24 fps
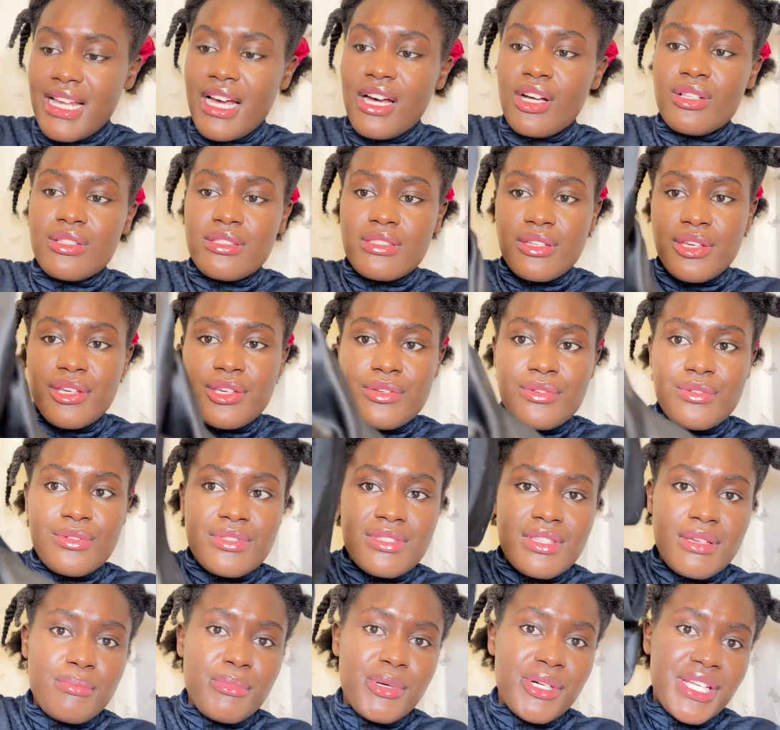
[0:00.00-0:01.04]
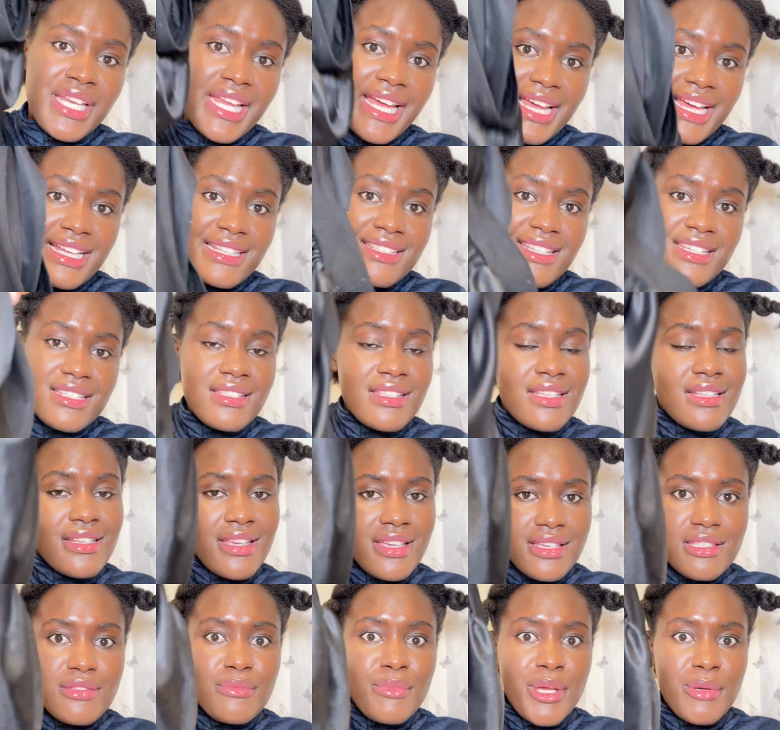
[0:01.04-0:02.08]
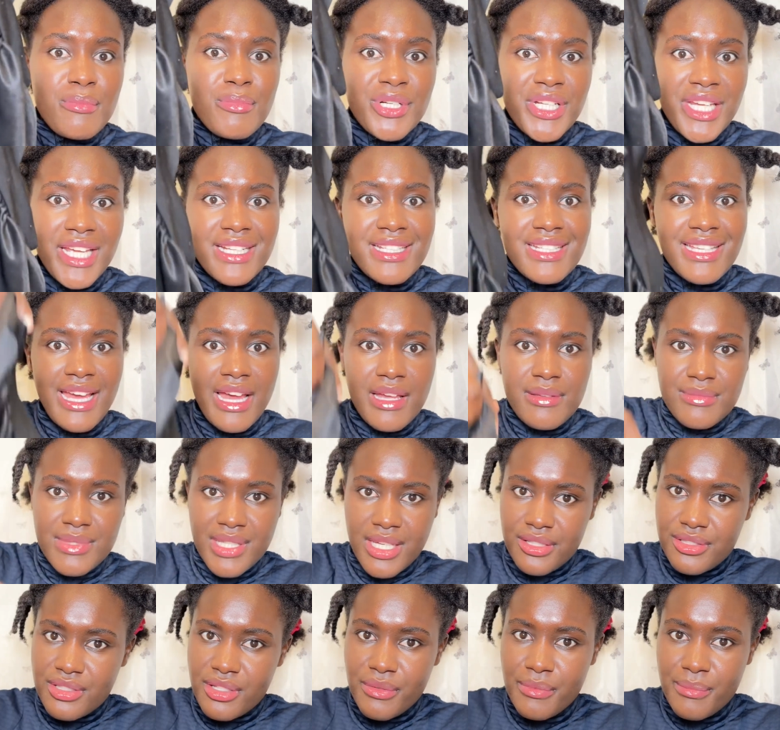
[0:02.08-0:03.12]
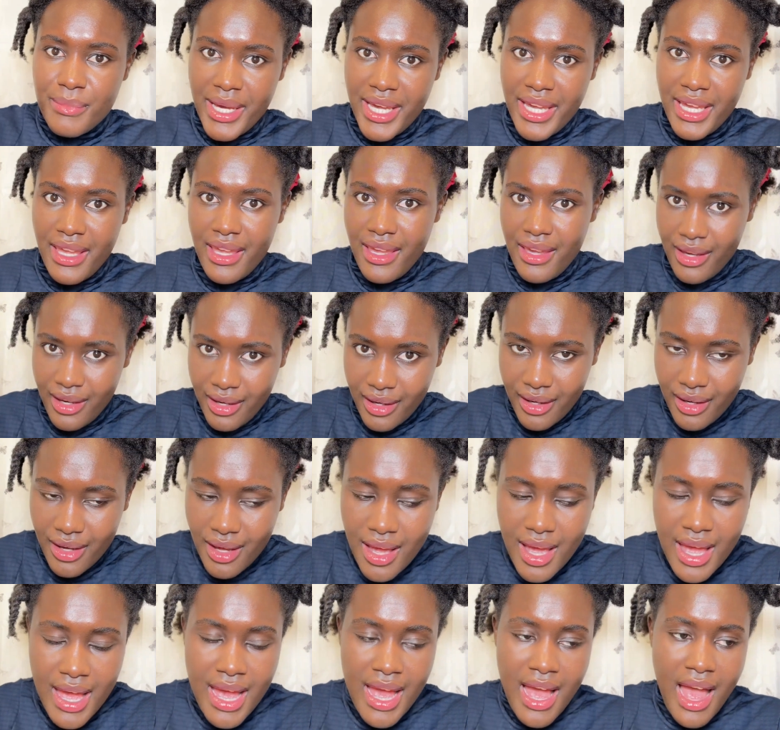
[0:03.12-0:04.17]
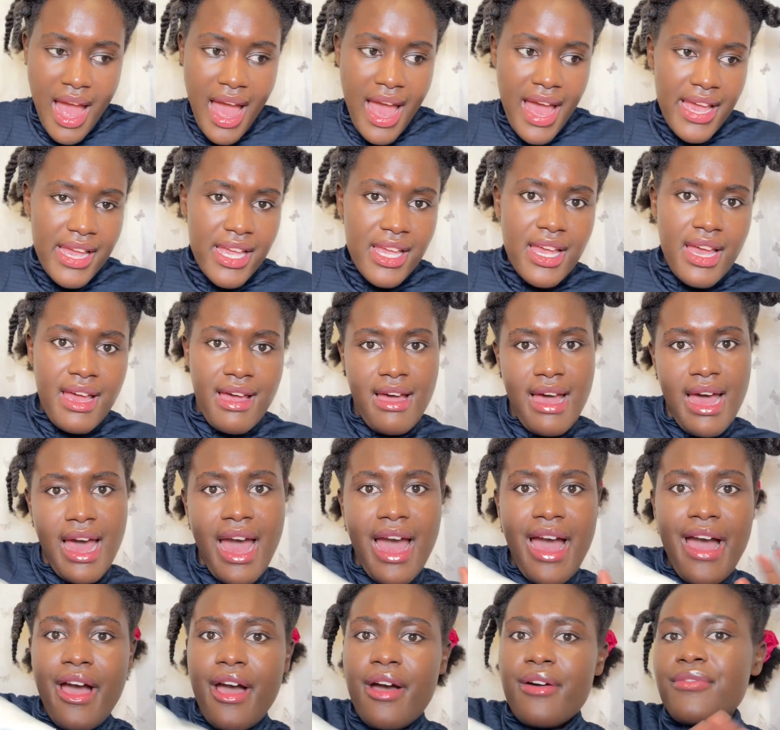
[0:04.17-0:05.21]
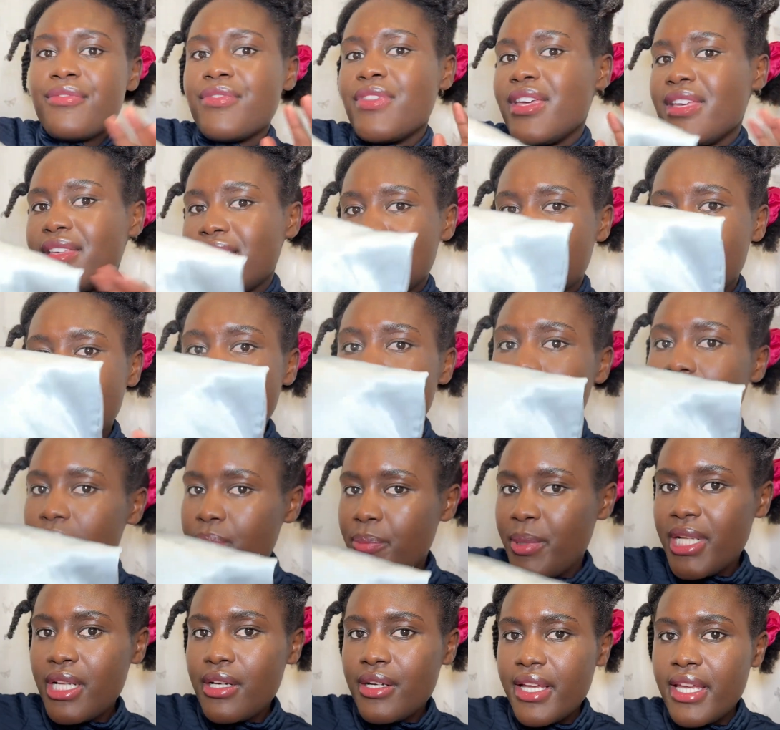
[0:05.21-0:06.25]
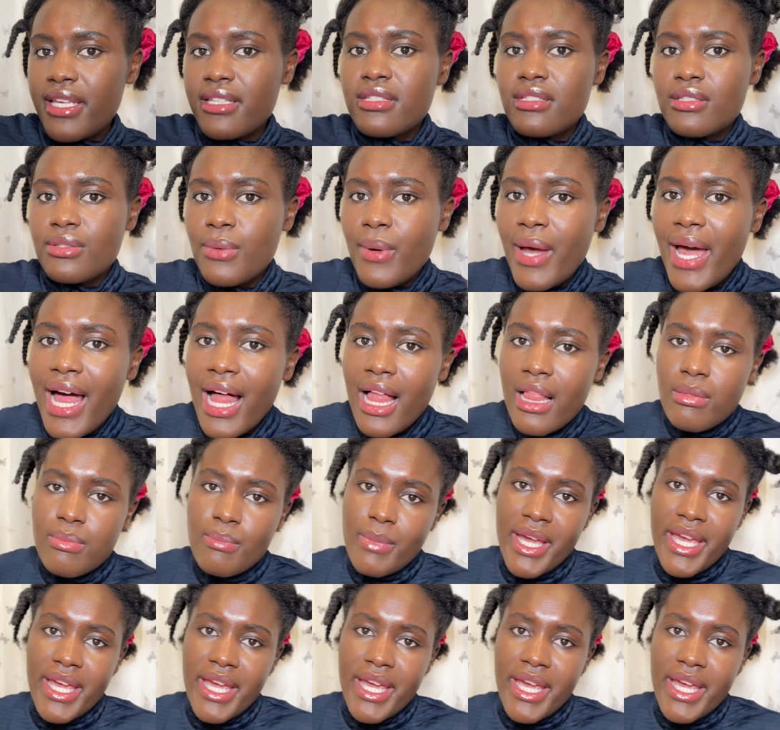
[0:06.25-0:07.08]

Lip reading: also use a bonnet just in case my bonnet comes out of my hair. I have the silk pillowcase to help my